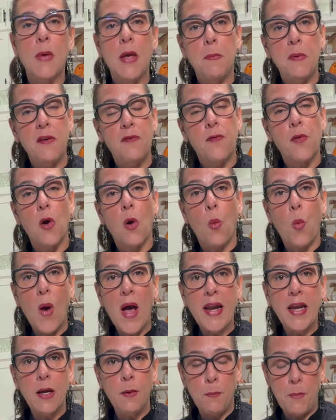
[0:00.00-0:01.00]
maybe for a
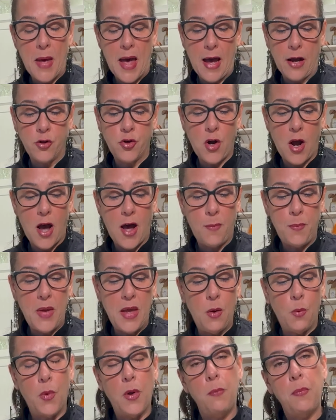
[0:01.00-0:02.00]
wedding backdrop,
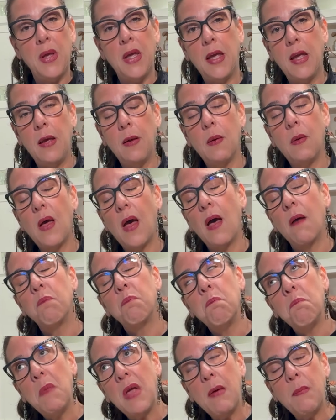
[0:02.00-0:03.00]
it would be
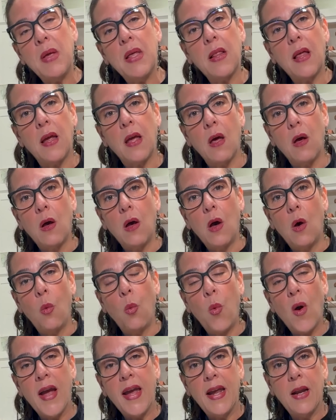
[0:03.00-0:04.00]
maybe like a
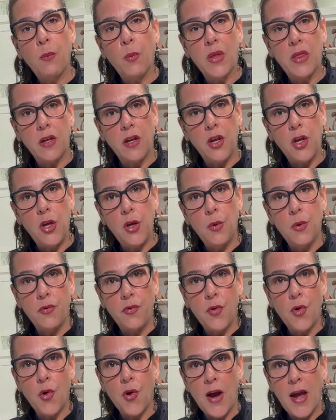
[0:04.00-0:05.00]
white with a hue
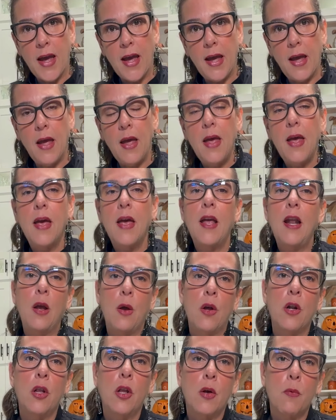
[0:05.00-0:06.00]
of gray, and
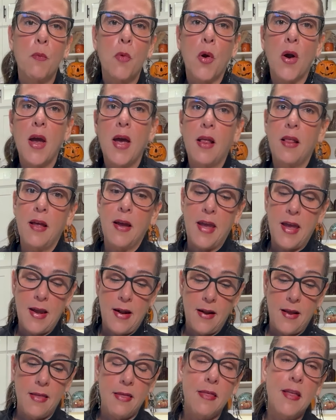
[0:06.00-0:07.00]
it could look more
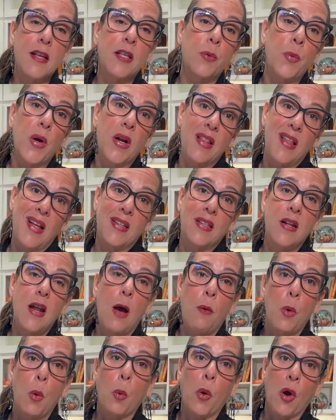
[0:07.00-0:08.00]
elegant. This one, that's
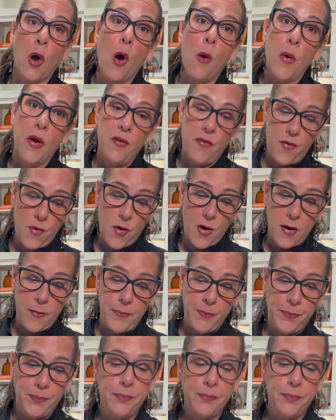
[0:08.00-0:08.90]
not what we're going for.